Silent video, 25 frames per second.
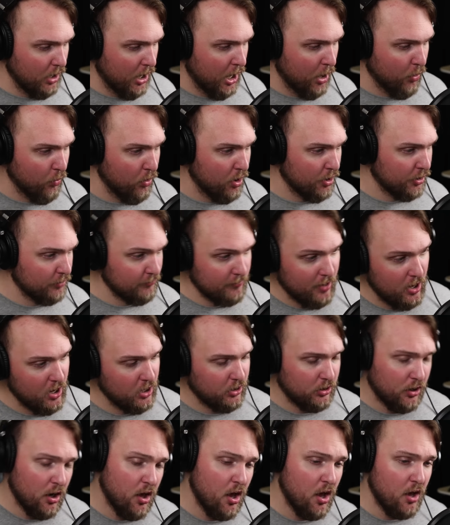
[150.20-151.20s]
I want to
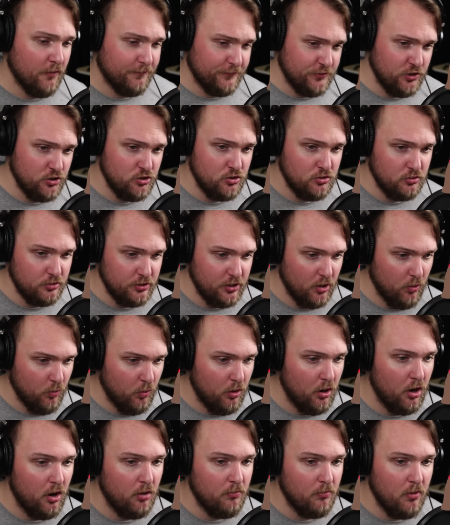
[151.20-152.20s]
make love to you,
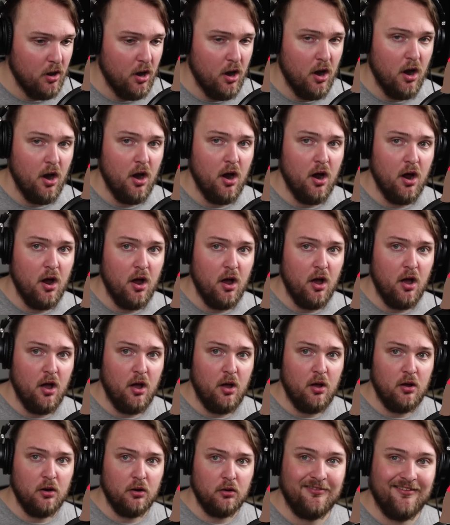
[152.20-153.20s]

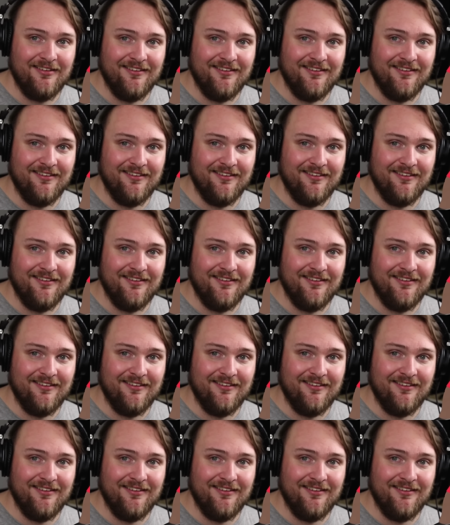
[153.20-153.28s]
woman.